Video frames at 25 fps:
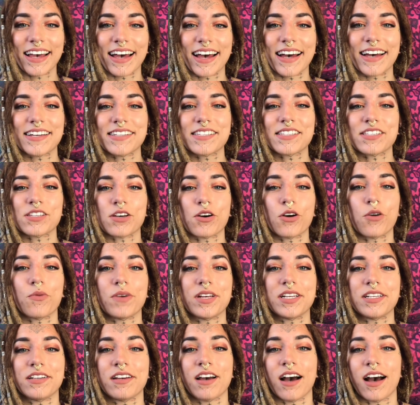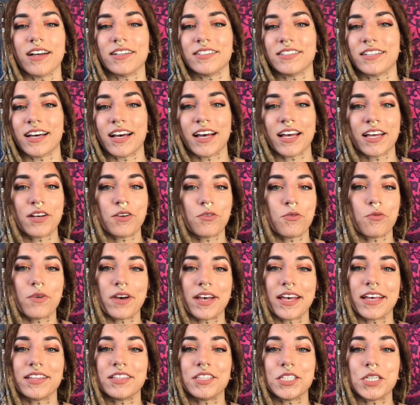guys, so we got done
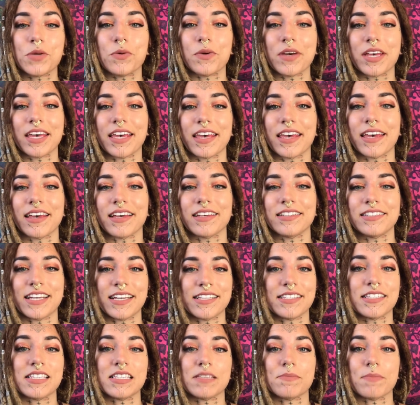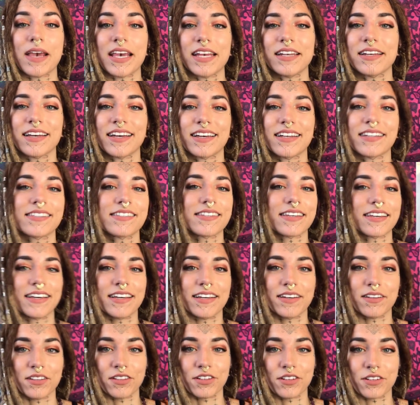with doing Daisy's maintenance.
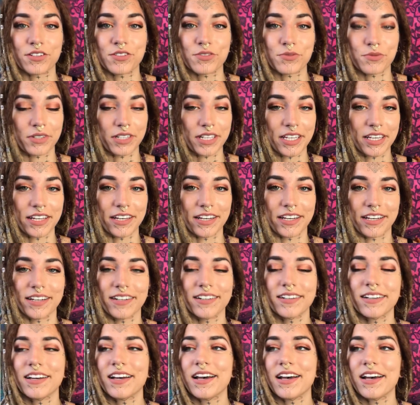It looks really good.